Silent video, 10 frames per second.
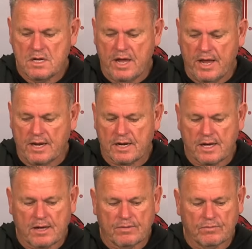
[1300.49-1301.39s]
and
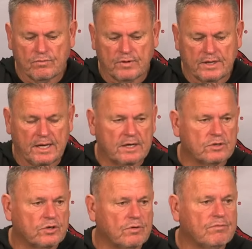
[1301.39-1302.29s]
uh, we can get it
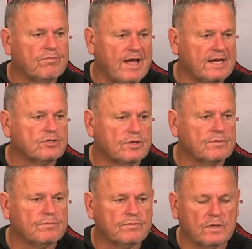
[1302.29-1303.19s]
to them faster.
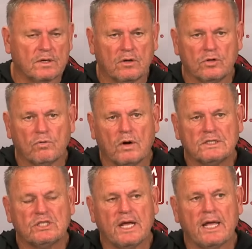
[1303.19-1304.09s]
You know, you
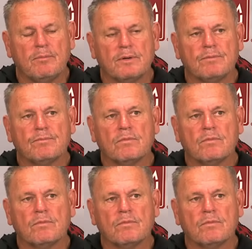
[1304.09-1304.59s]
watch tape and